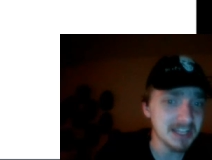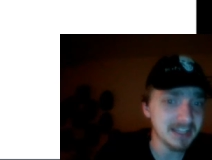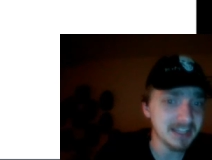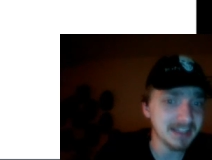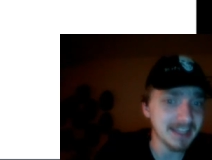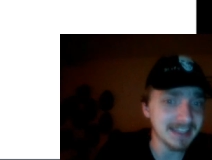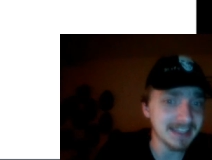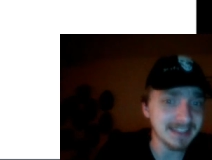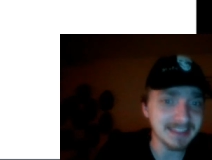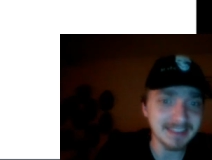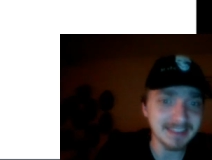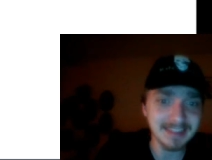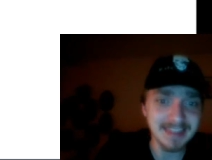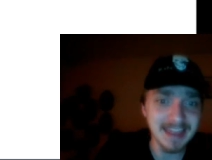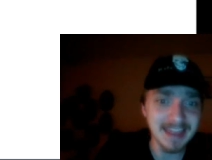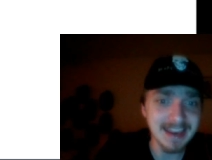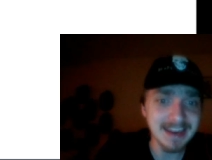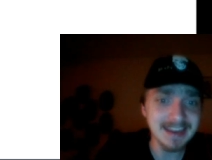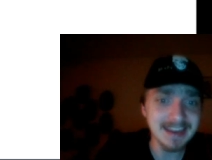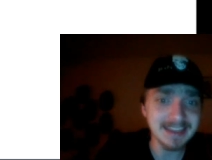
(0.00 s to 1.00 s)
Like,
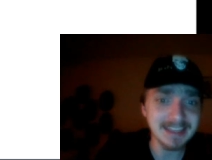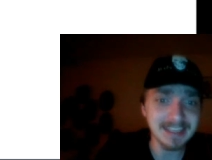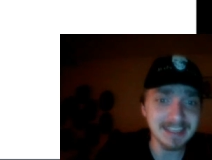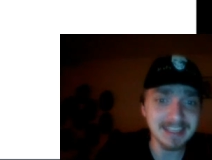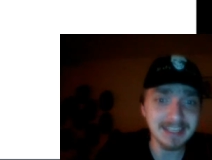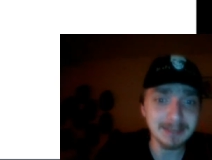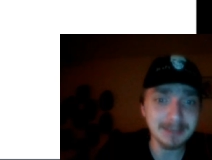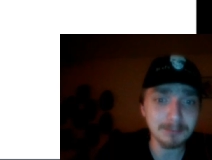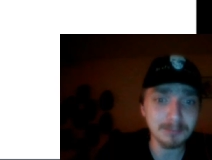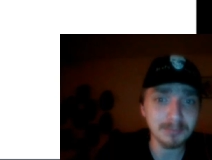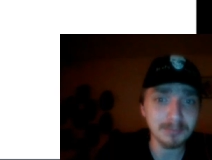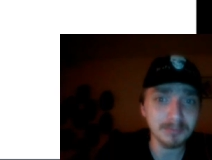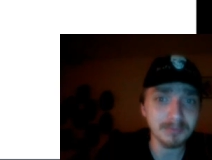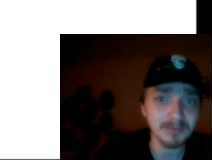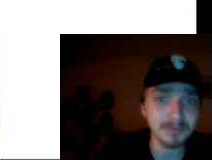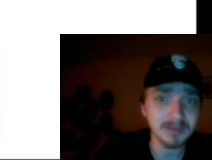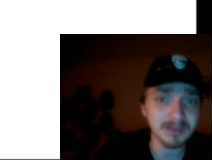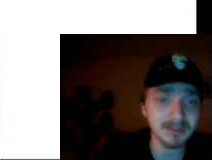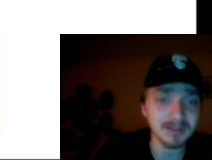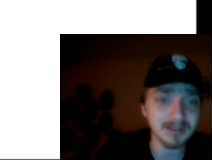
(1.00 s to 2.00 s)
they keep
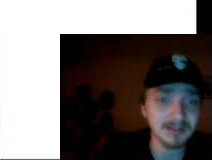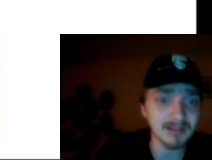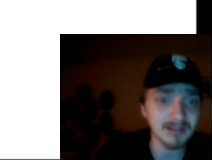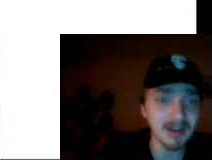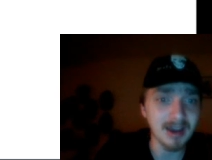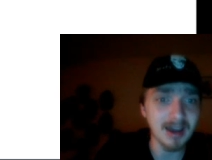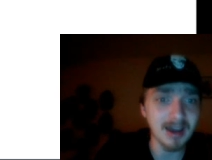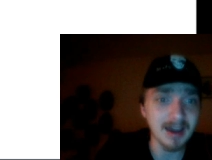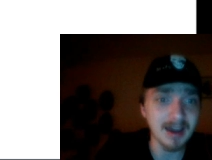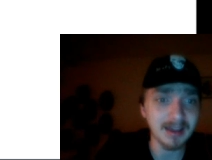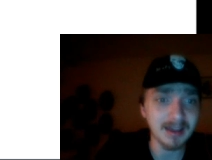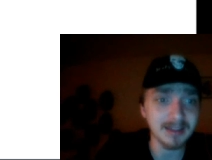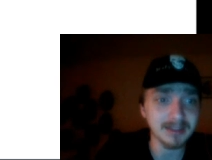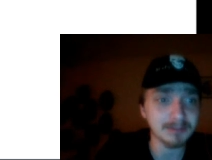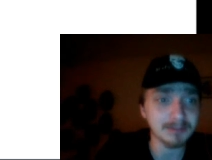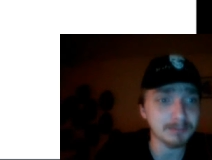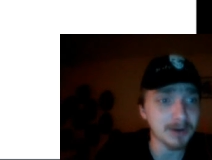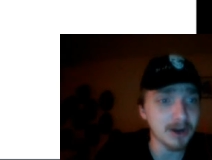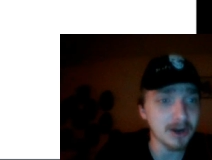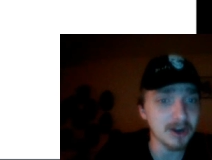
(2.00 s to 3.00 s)
uh, the
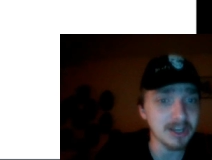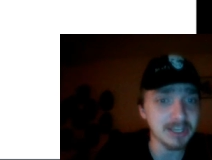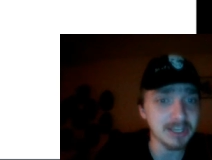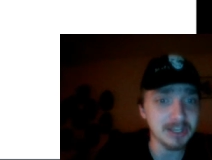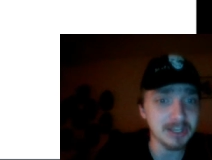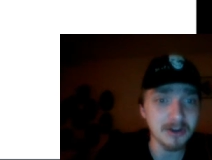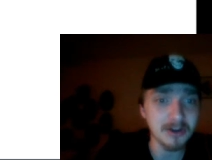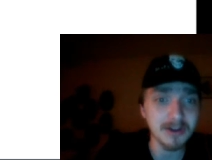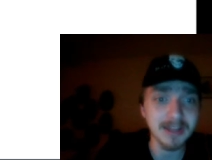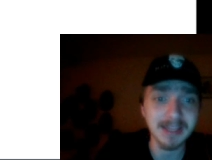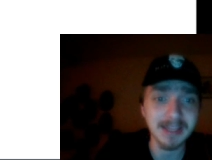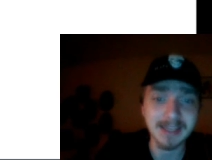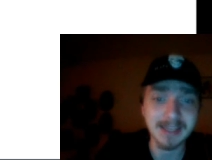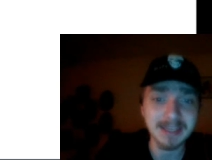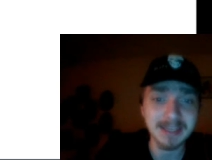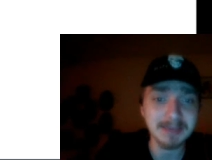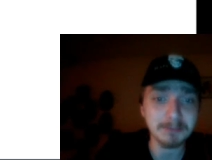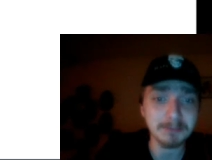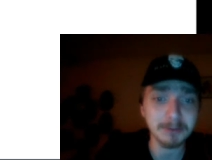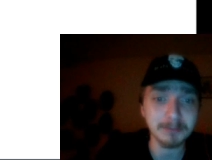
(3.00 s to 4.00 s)
party going and
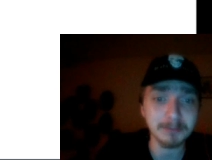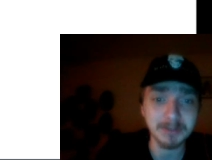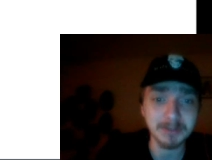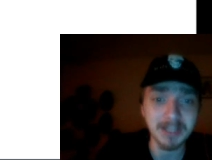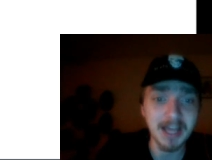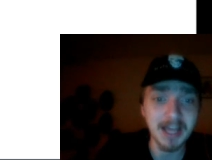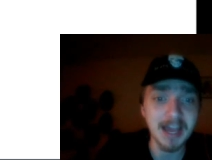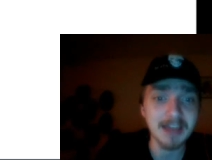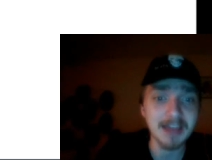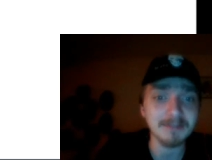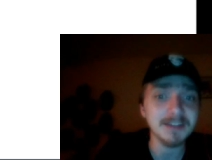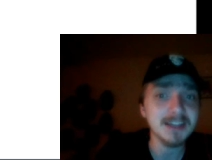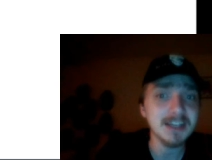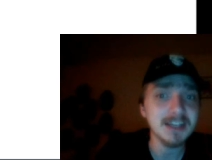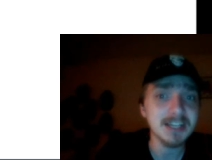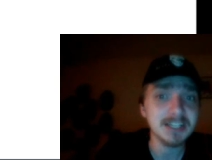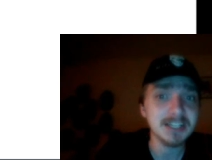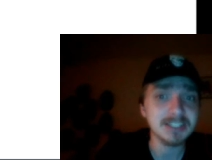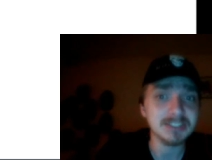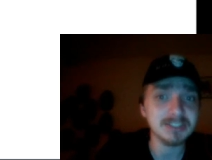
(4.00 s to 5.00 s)
keep him alive.
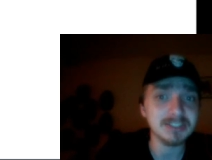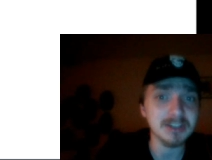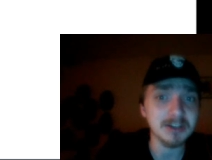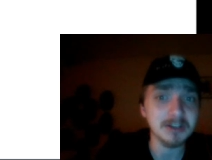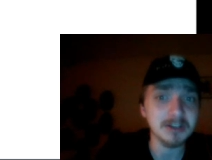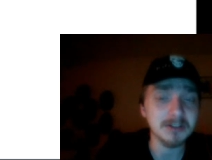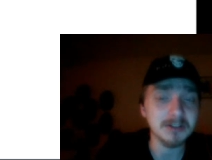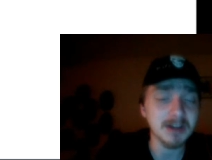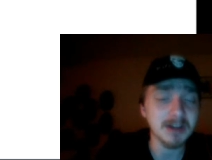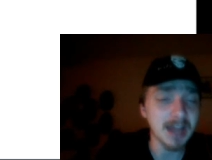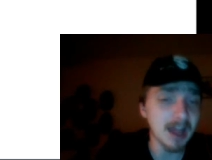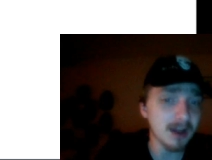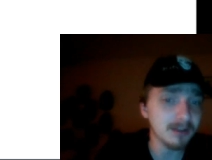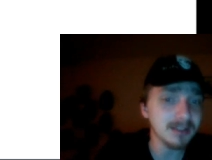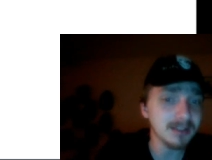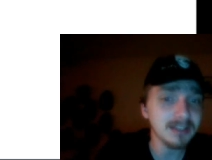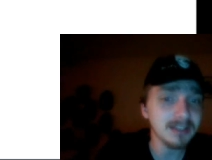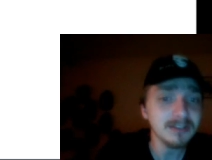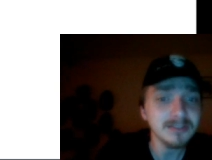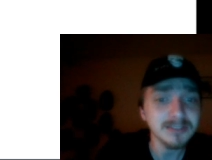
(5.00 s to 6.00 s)
So, how
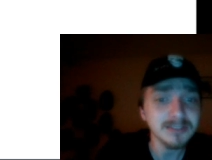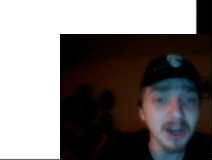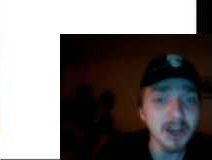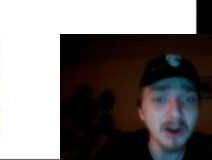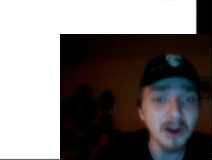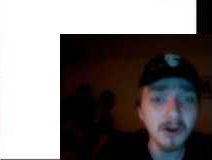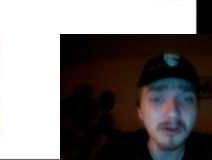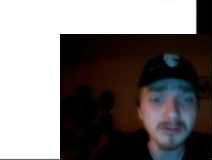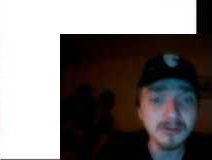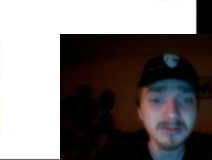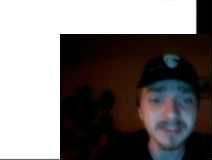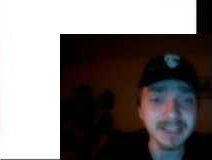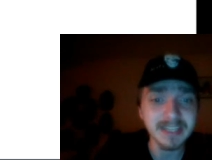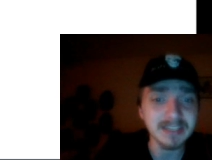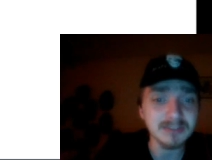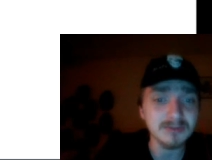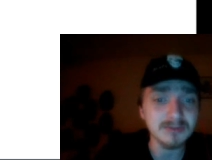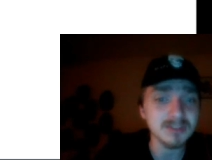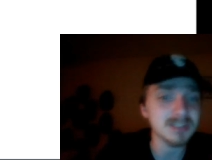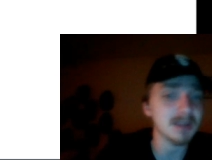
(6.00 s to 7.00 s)
little toes can
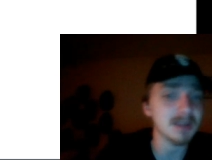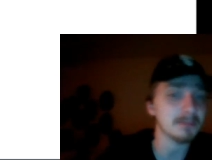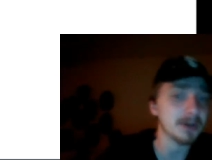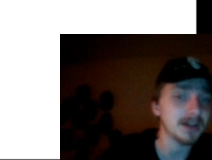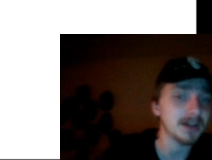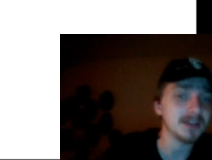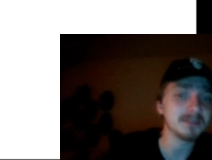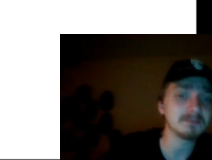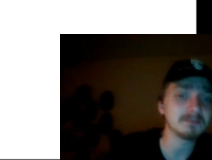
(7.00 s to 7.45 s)
you step on?